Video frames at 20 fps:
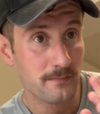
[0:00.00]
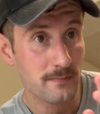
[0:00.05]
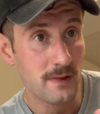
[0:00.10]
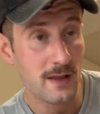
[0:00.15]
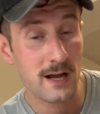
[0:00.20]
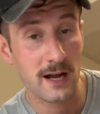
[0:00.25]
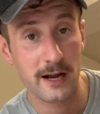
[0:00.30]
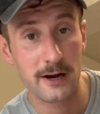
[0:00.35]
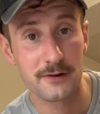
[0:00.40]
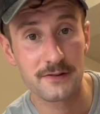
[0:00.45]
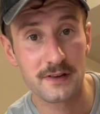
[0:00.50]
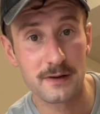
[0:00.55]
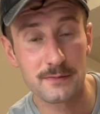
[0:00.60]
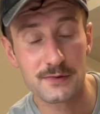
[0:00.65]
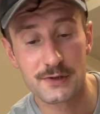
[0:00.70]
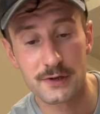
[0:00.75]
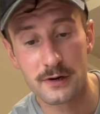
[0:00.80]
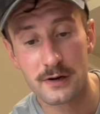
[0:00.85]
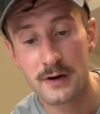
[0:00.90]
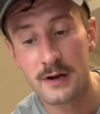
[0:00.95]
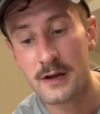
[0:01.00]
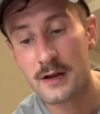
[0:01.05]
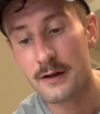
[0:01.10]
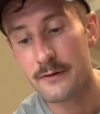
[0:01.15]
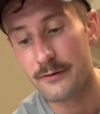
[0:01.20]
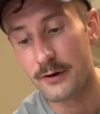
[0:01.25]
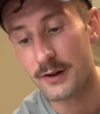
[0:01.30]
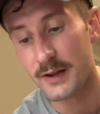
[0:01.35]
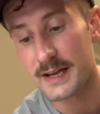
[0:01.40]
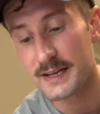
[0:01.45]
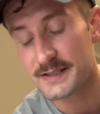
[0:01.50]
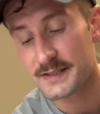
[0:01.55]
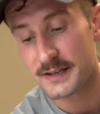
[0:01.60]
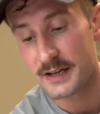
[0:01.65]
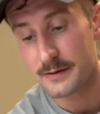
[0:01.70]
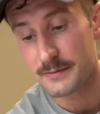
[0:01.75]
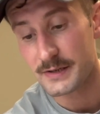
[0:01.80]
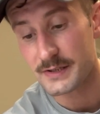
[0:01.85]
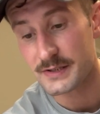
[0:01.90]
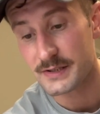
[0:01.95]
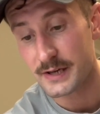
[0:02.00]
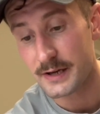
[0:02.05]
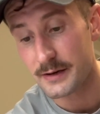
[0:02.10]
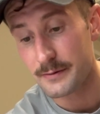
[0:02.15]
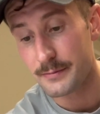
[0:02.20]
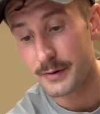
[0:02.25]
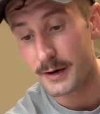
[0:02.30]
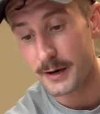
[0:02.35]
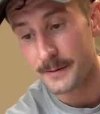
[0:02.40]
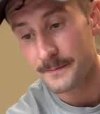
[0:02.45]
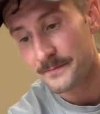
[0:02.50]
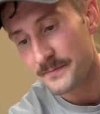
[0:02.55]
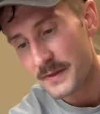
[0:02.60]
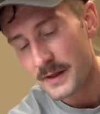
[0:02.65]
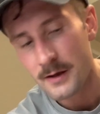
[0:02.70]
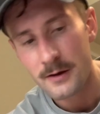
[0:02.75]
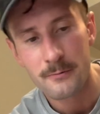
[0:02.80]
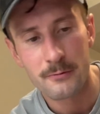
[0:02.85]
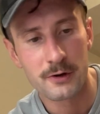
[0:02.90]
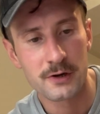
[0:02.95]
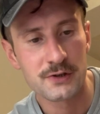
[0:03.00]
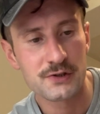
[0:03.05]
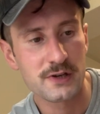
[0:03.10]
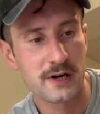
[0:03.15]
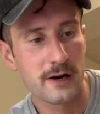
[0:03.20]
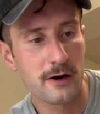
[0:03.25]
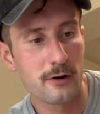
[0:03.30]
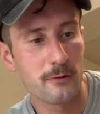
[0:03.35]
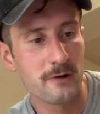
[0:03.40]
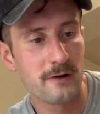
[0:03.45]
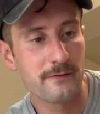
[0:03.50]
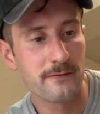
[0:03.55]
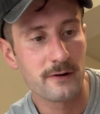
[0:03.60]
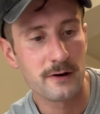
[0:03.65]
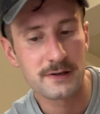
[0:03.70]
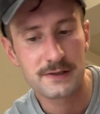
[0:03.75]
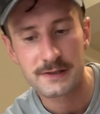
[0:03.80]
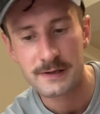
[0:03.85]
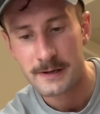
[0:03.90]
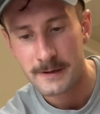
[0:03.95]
higher temperature for less time each side, but we're gonna try it her way first